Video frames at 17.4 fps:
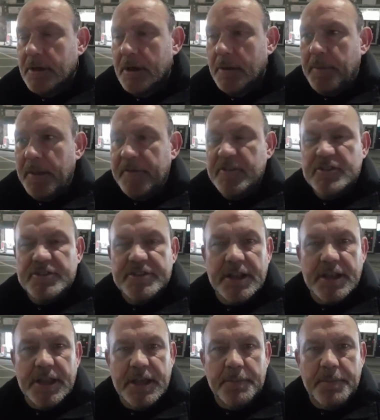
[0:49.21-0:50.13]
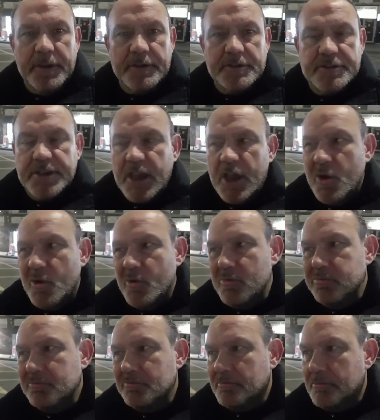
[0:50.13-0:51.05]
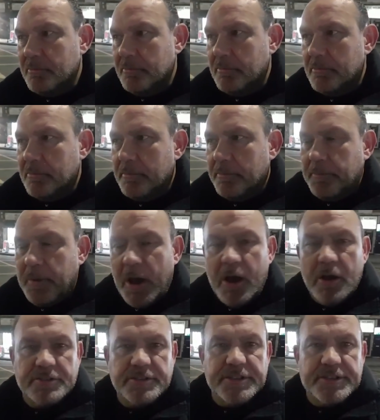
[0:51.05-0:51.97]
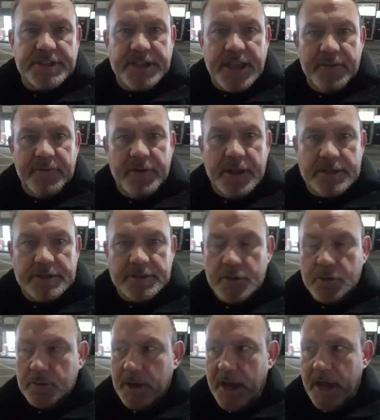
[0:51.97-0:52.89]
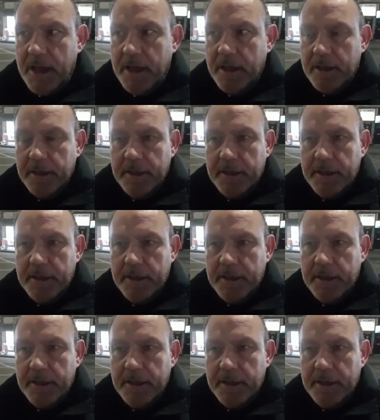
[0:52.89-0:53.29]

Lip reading: a bit of agility, a bit of skill, passing, togetherness and all that,